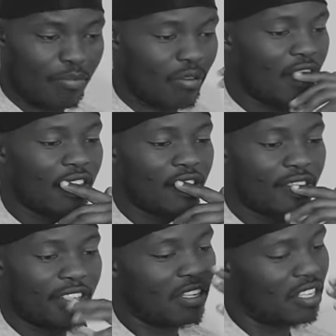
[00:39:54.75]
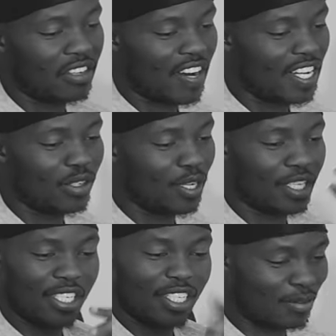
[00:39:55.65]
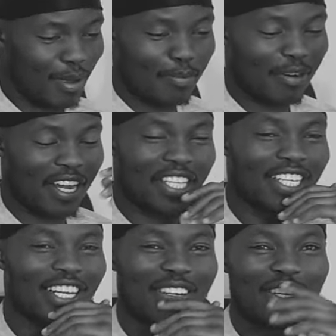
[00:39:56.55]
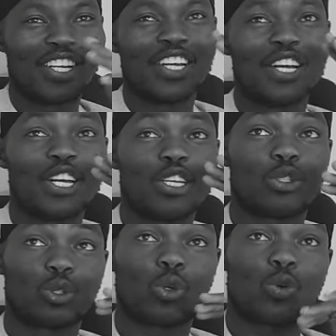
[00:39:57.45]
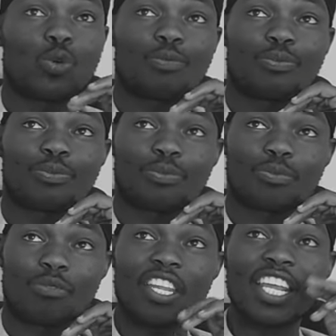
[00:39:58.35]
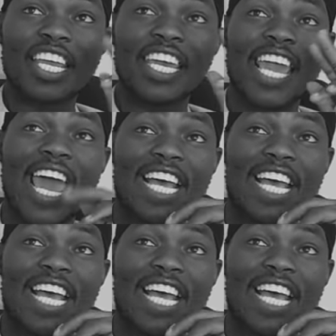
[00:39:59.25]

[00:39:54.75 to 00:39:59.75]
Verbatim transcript: brother. He graduated, he's my brother now. So he